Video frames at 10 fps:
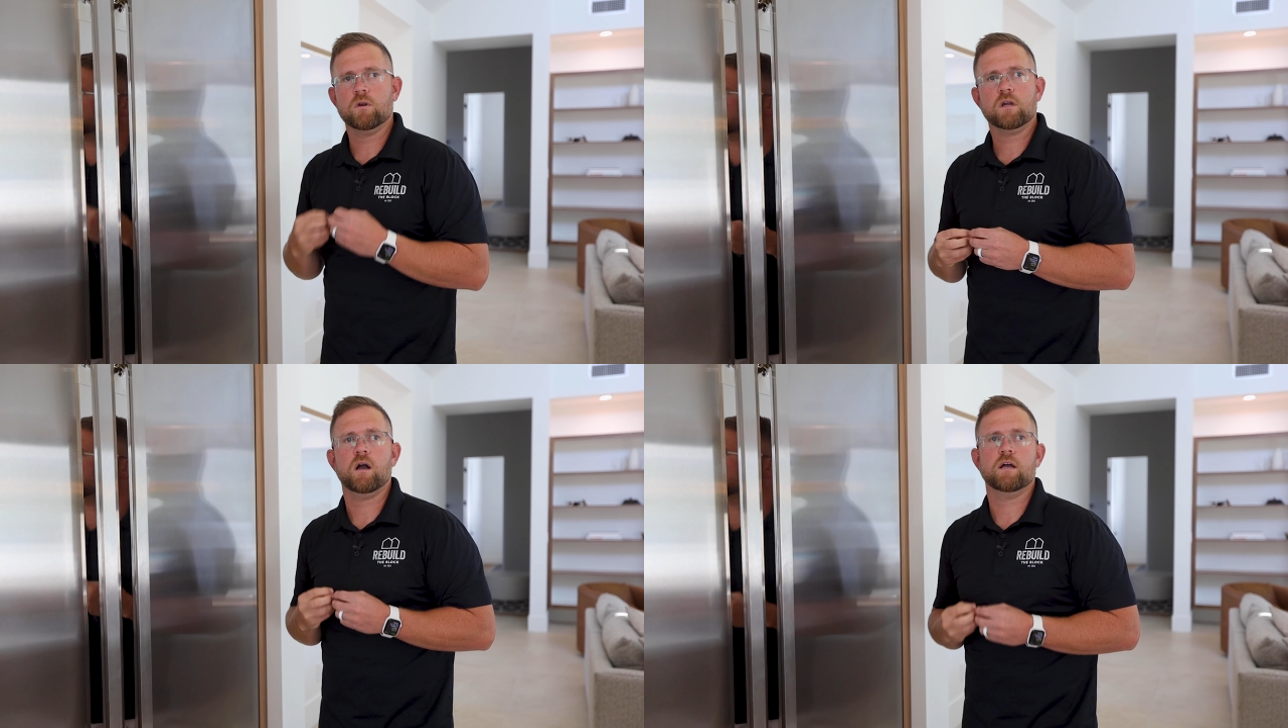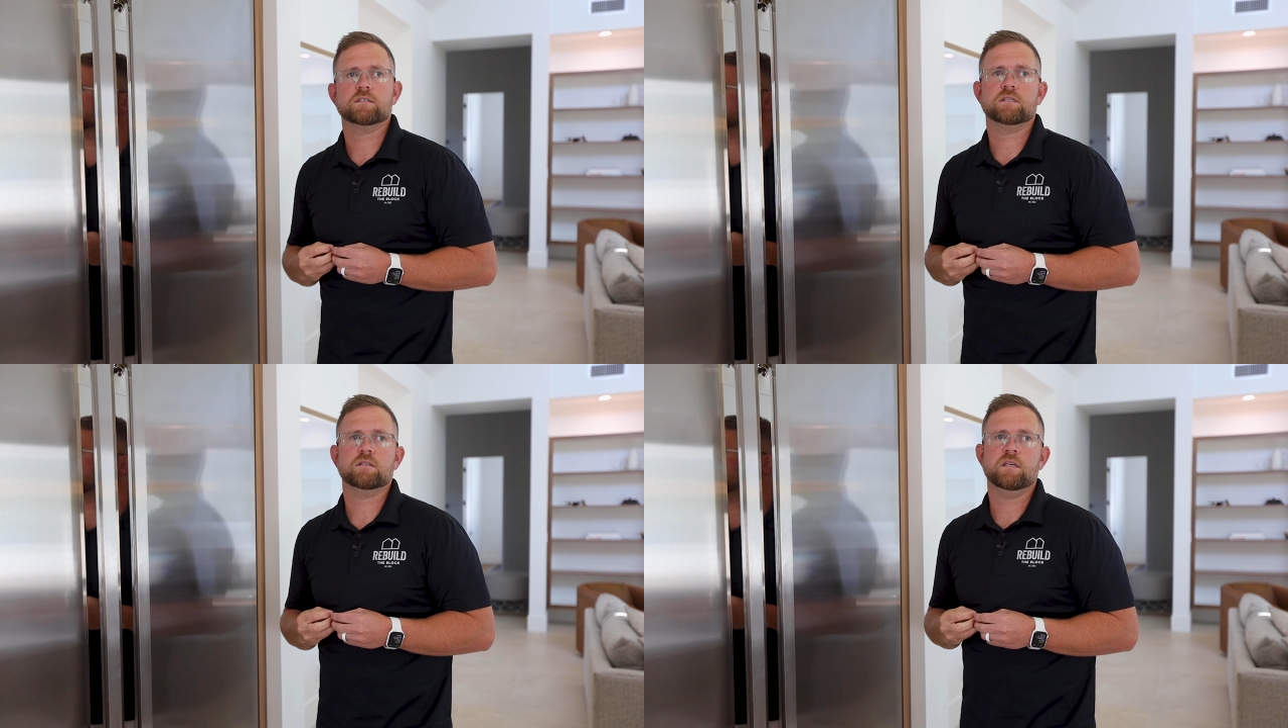we're
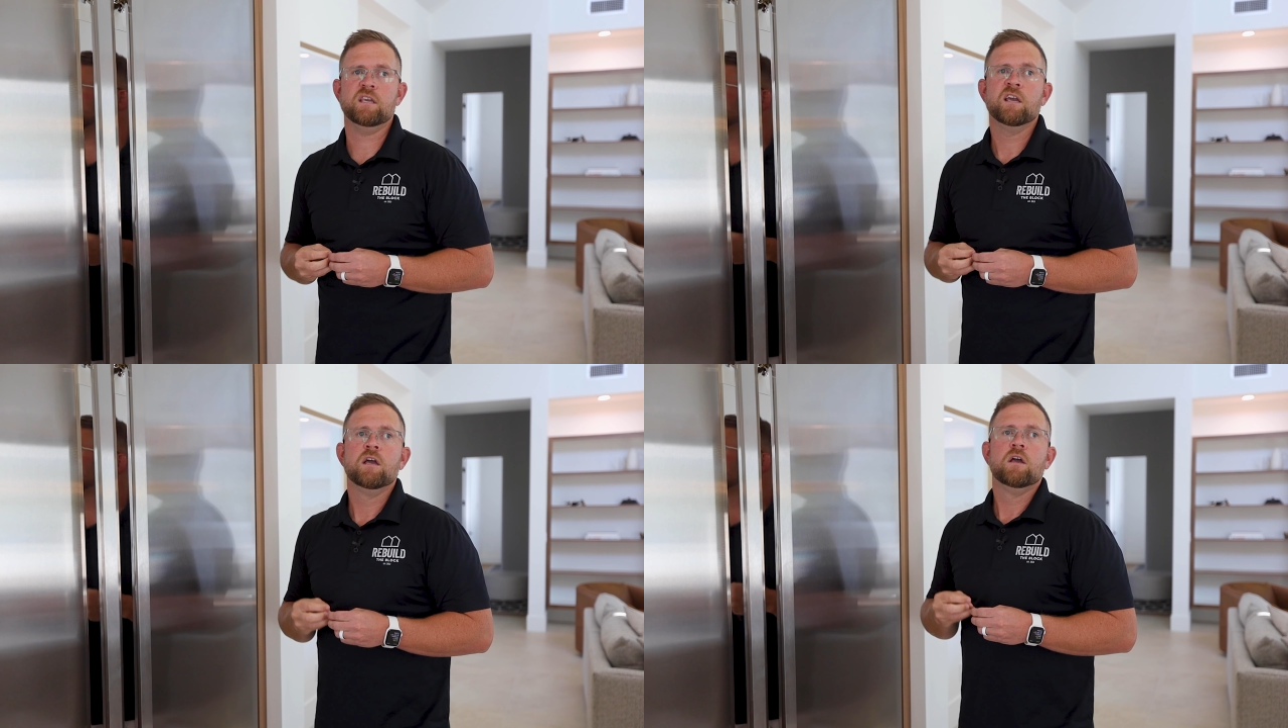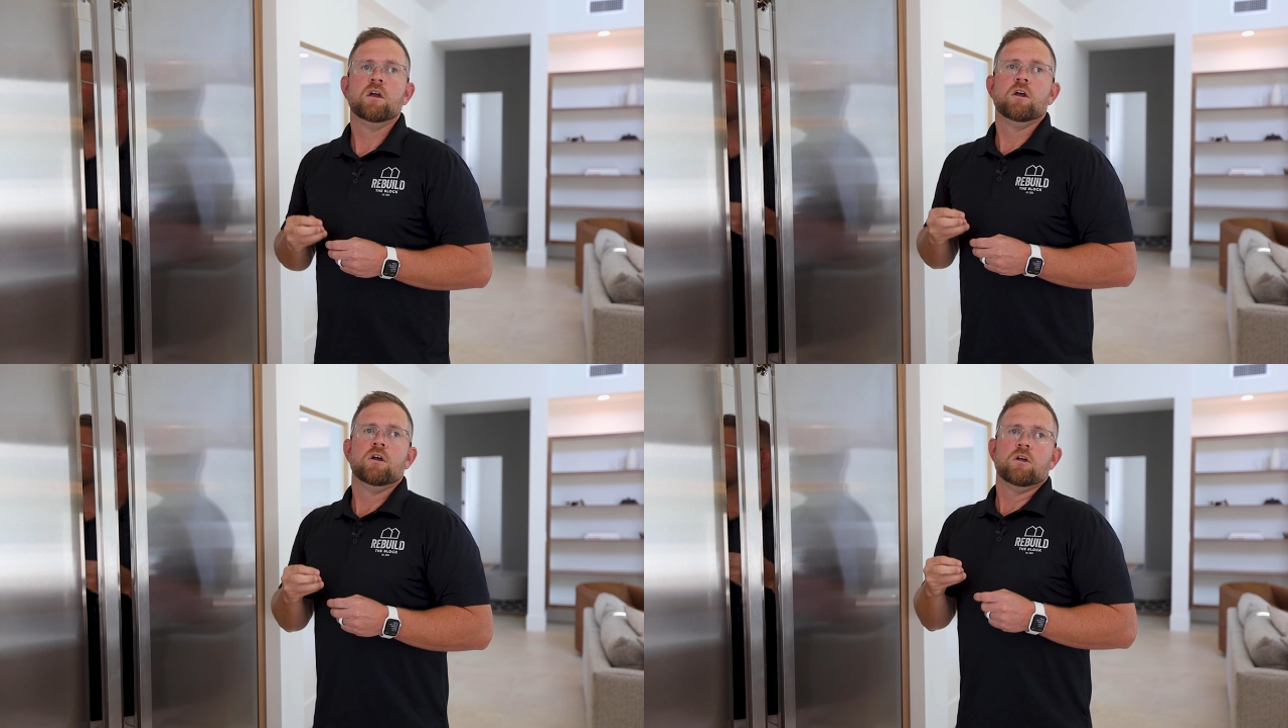constantly
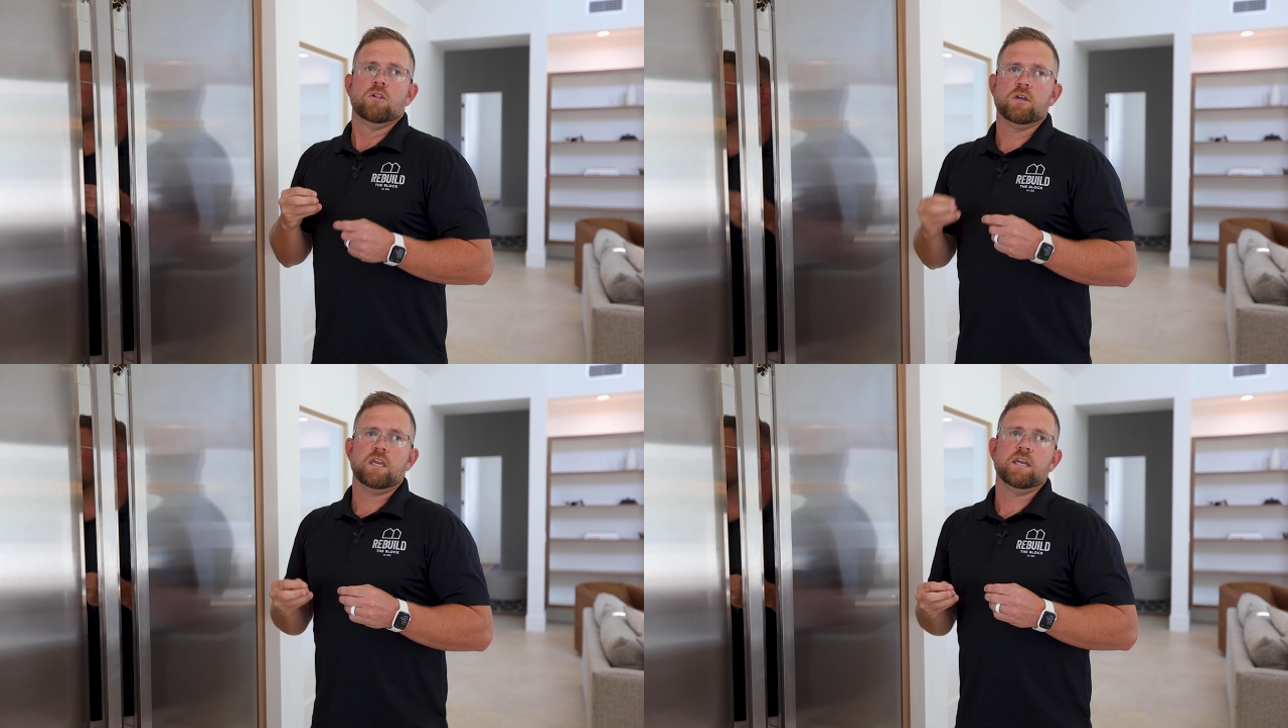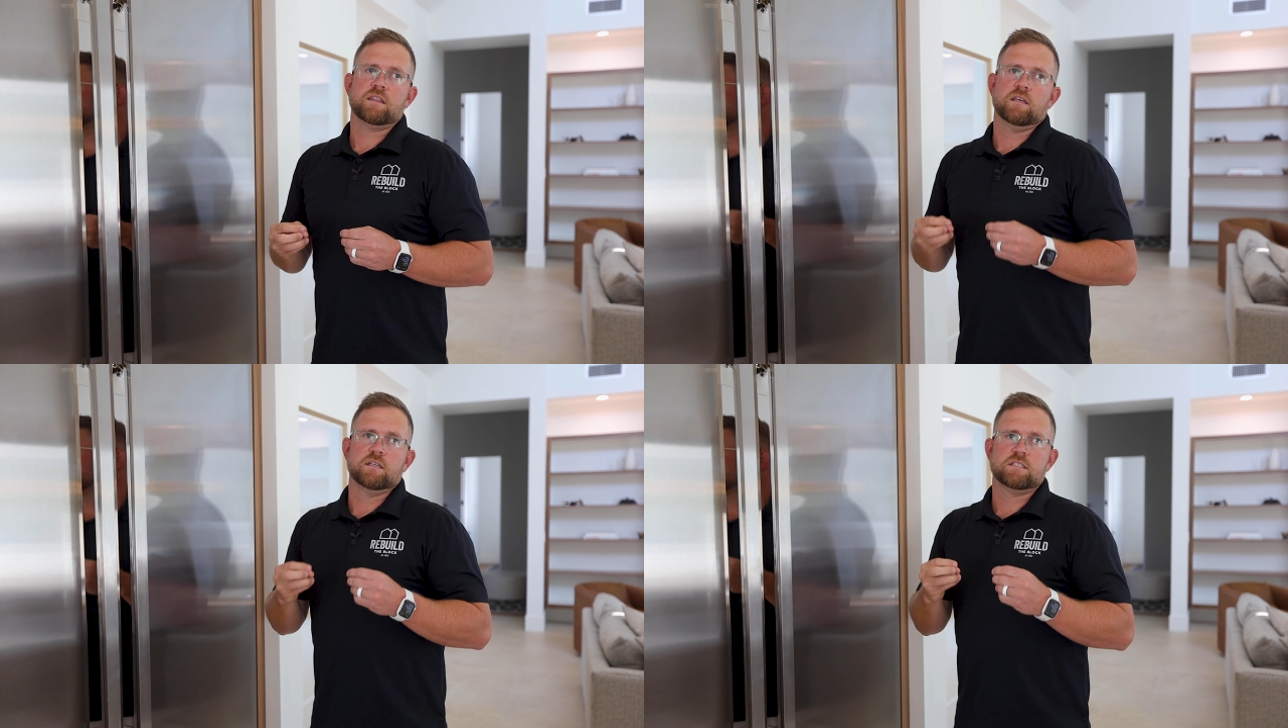looking
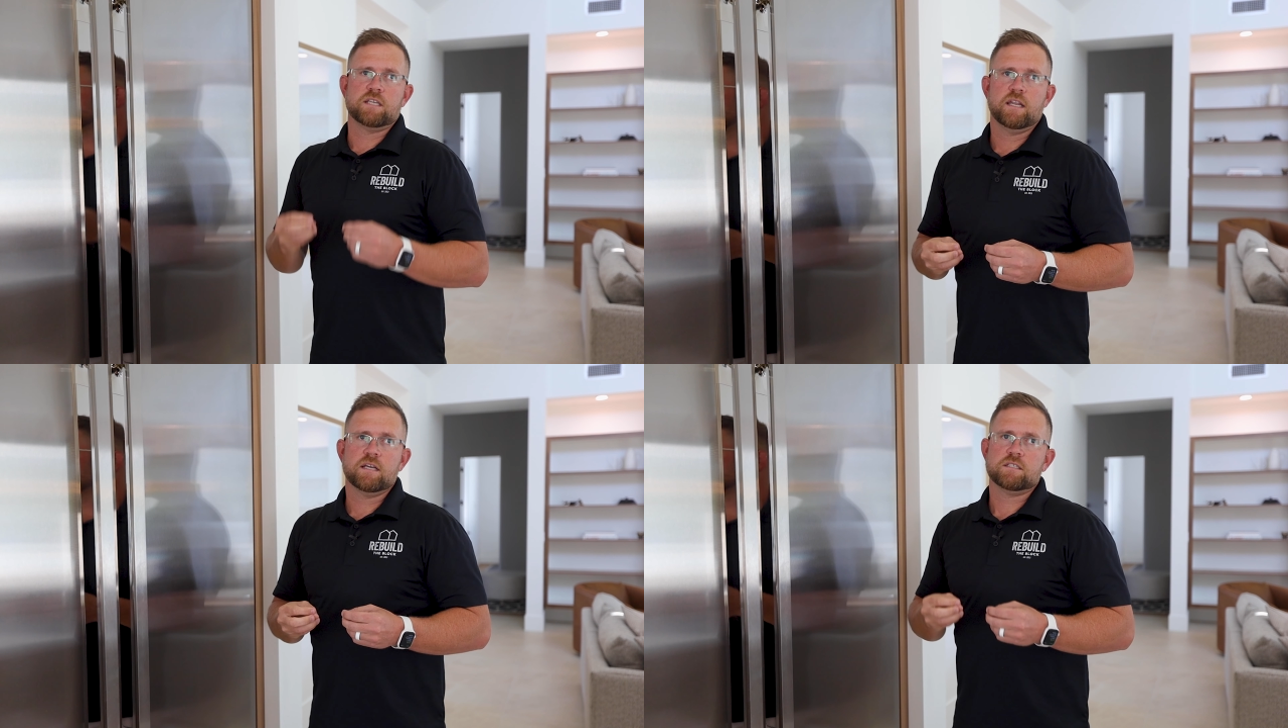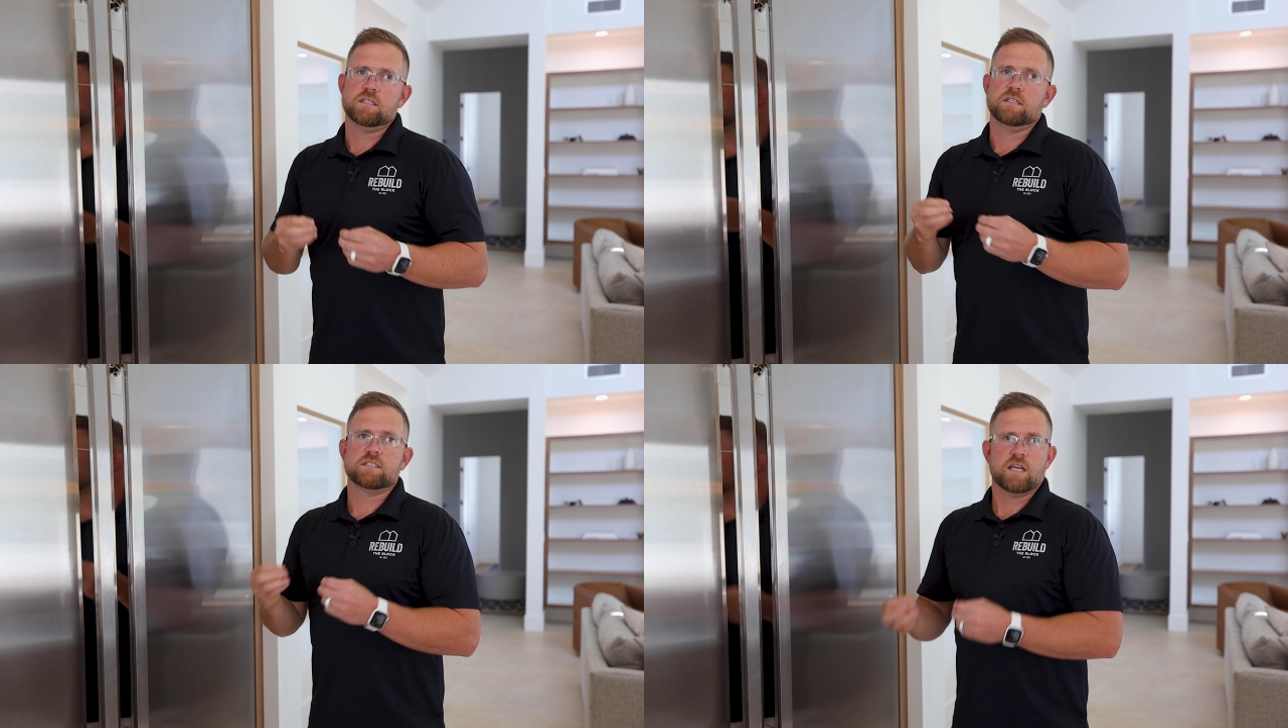at the aesthetics
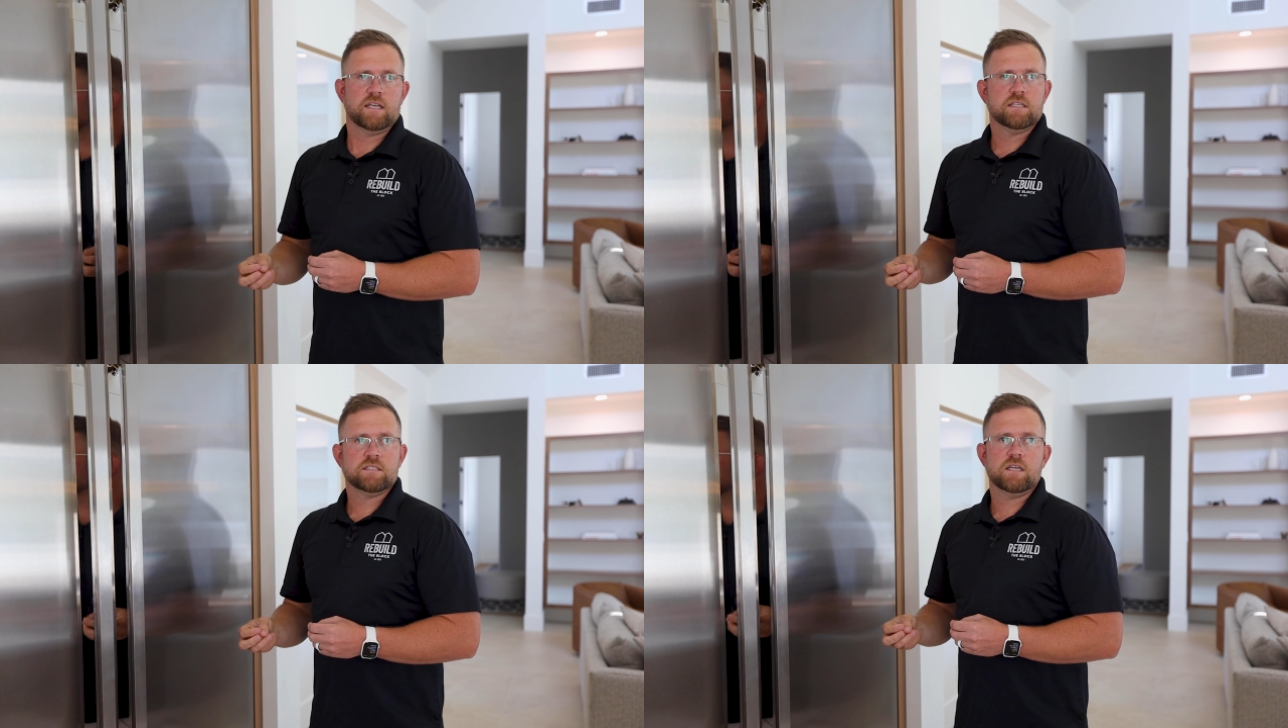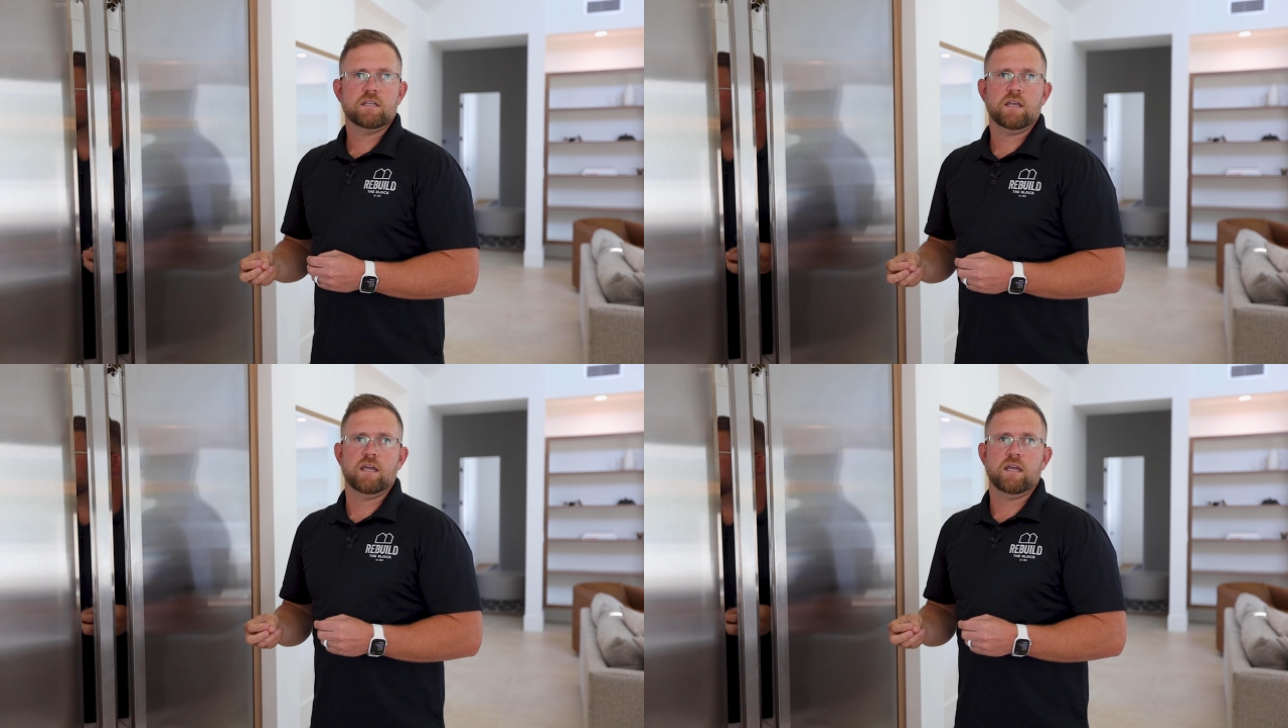and the design intent,